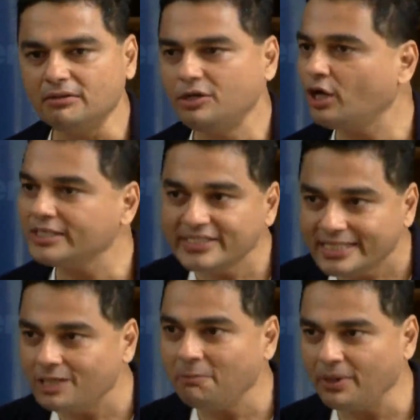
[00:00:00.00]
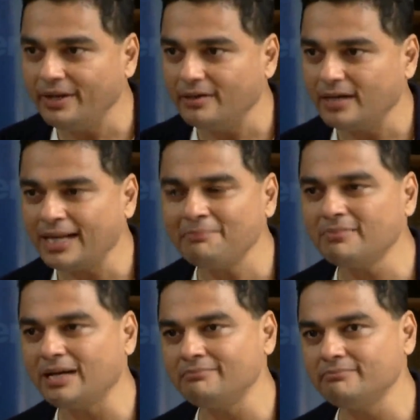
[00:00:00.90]
Not a single player,
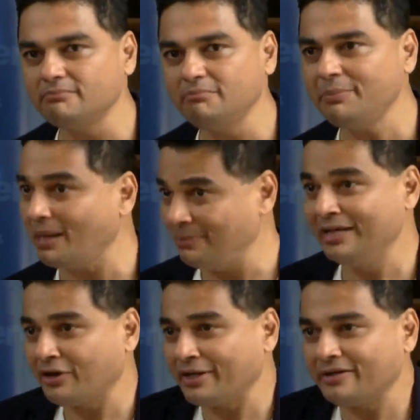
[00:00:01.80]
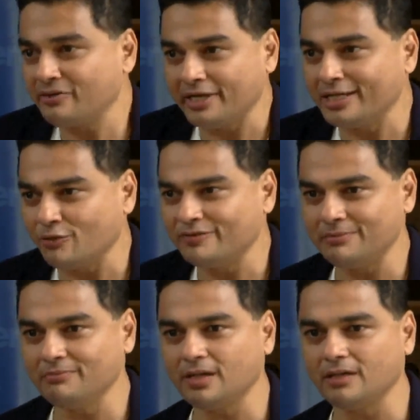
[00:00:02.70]
and maybe I'm being critical of
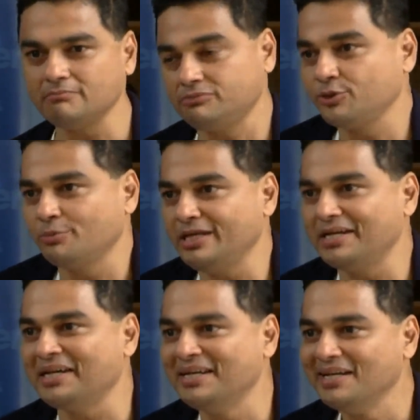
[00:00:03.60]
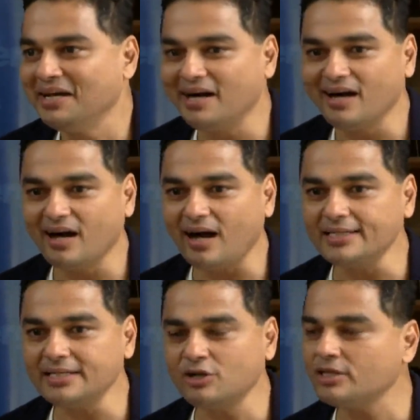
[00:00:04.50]
them, so be it.
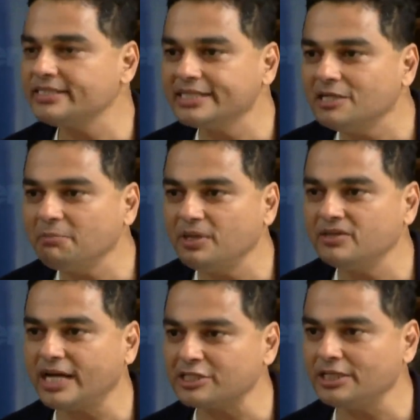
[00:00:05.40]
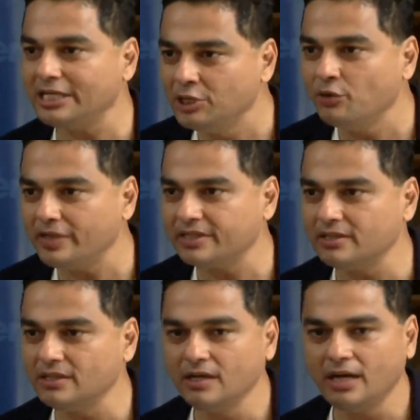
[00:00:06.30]
I think not a single player has actually
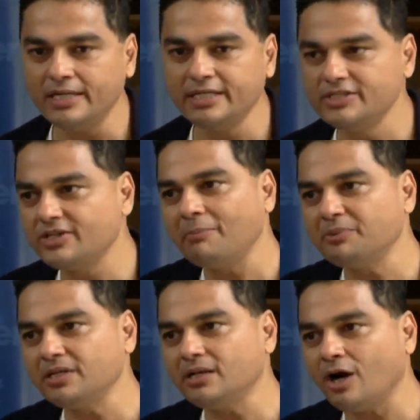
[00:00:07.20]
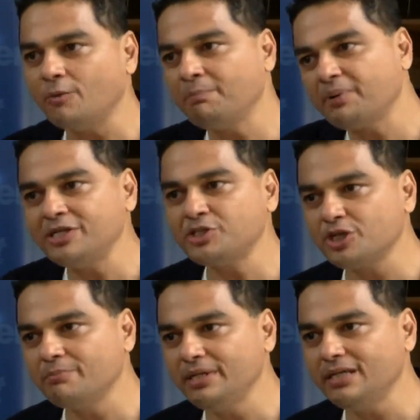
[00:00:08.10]
innovated and disrupted how print
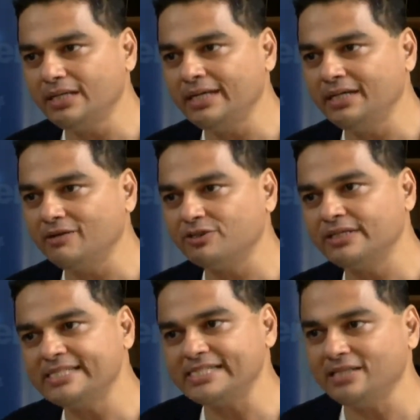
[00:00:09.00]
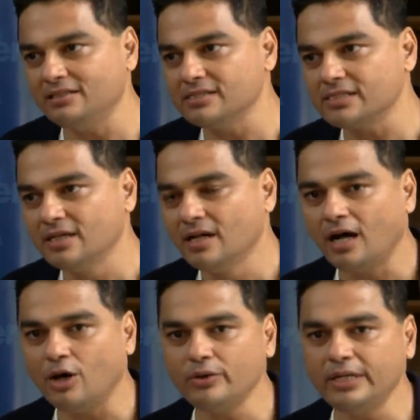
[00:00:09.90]
should be in India for the next 10 years.
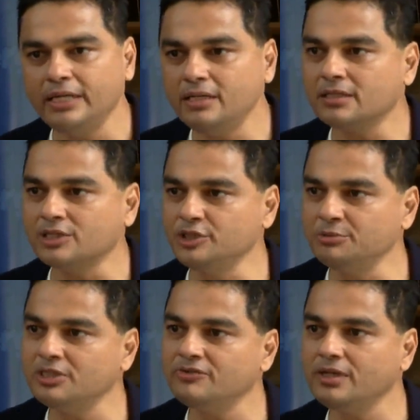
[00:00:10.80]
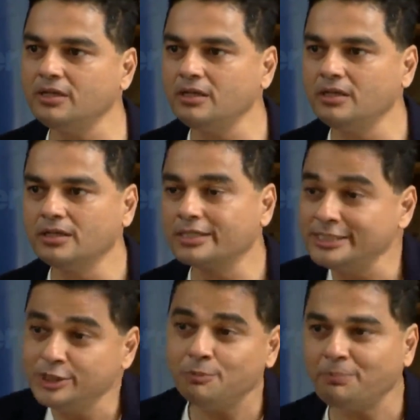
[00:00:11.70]
How Indian consumers will
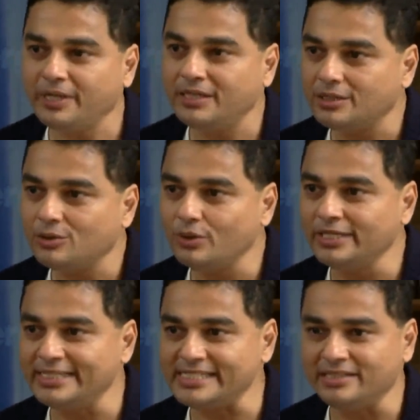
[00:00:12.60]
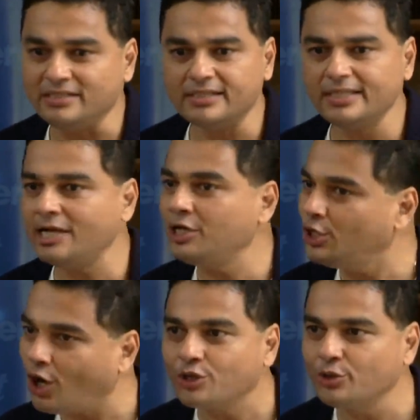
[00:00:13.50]
consume print over the next 10 years. They are
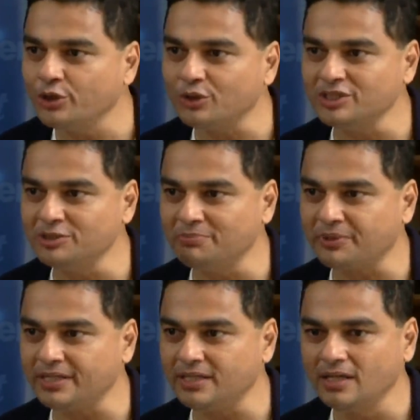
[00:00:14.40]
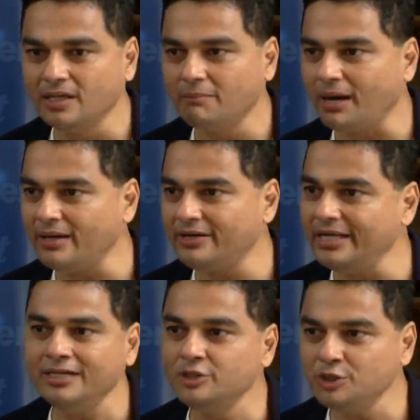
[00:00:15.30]
not going to consume print by
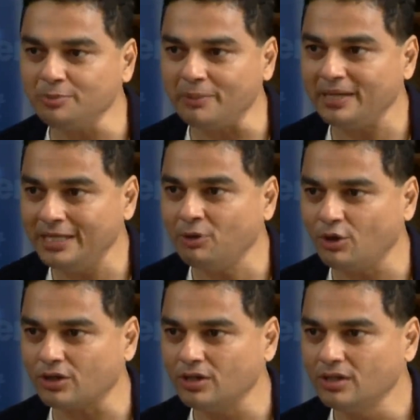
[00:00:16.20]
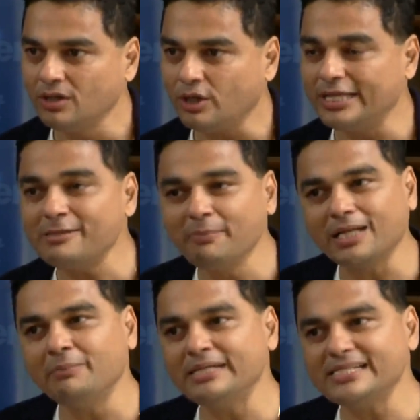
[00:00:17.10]
reading a newspaper anymore. Or that's
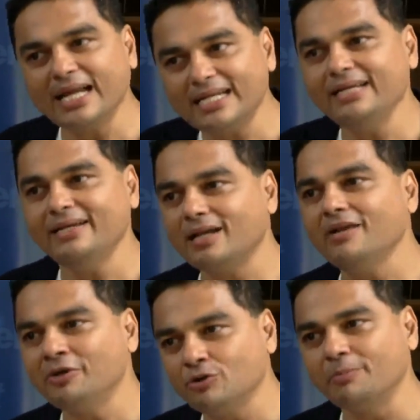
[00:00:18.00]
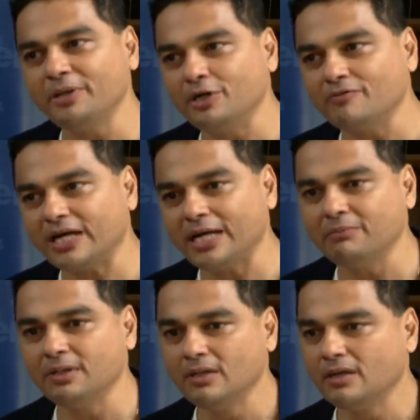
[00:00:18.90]
becoming slightly irrelevant over a period of
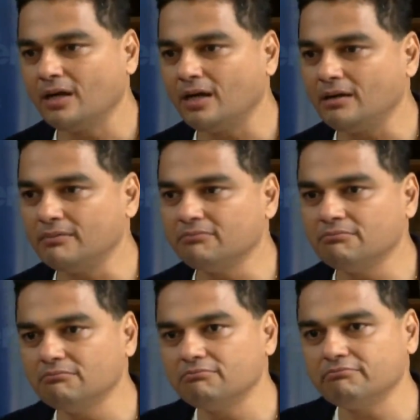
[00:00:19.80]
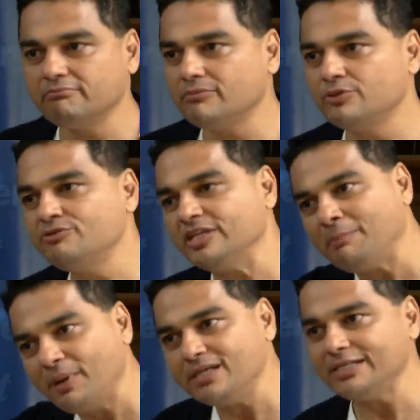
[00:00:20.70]
time. You've
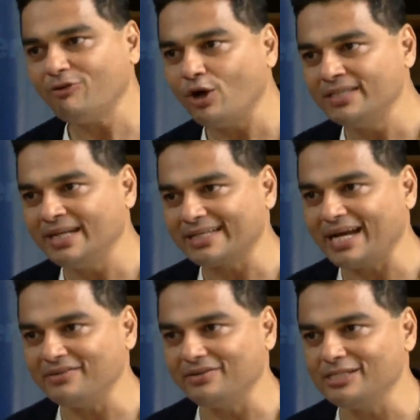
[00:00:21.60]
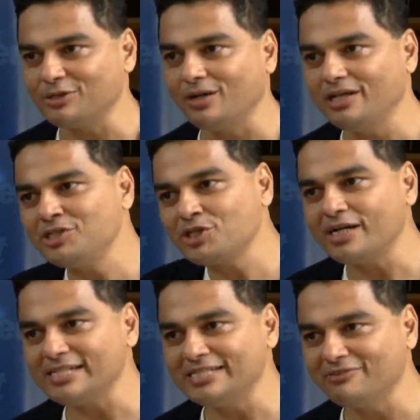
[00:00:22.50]
seen players evolve in that category. So
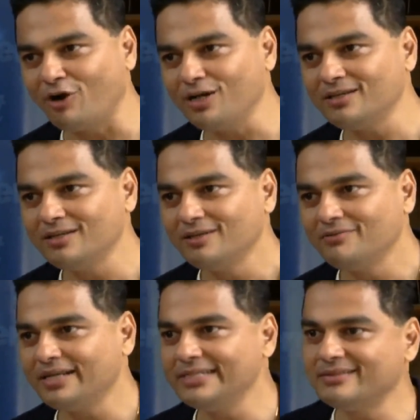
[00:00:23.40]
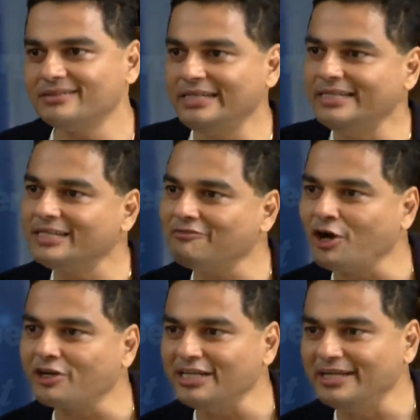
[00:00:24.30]
InShots has evolved, whereas the leaders have
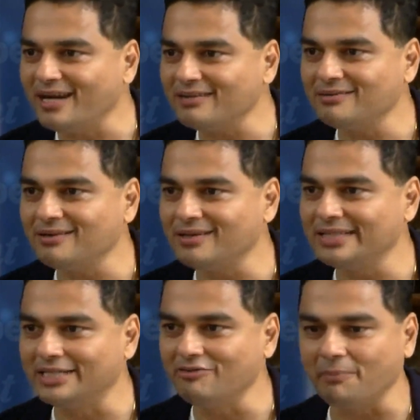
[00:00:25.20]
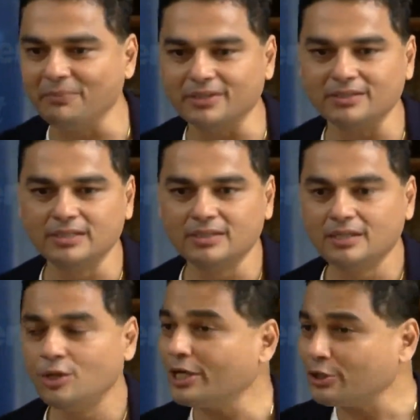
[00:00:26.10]
not really done the development.
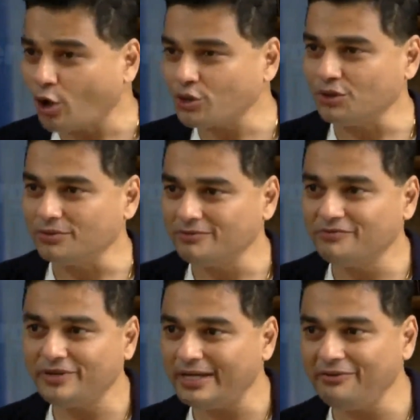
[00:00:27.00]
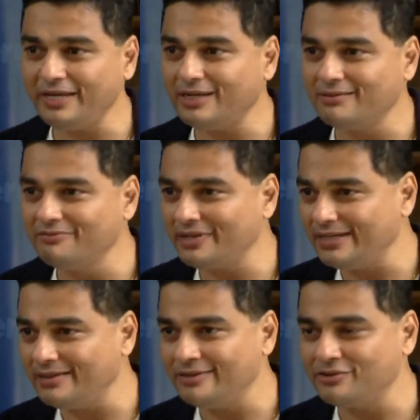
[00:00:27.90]
Look at auto,
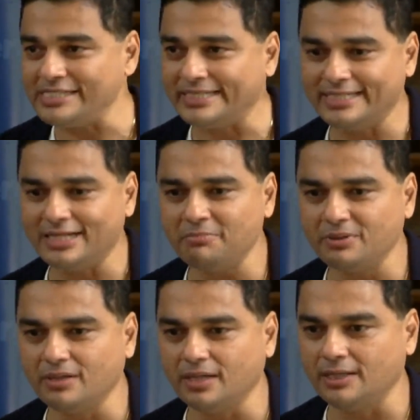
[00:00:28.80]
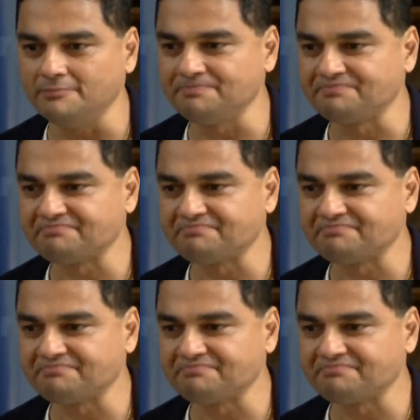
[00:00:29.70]
very interesting example.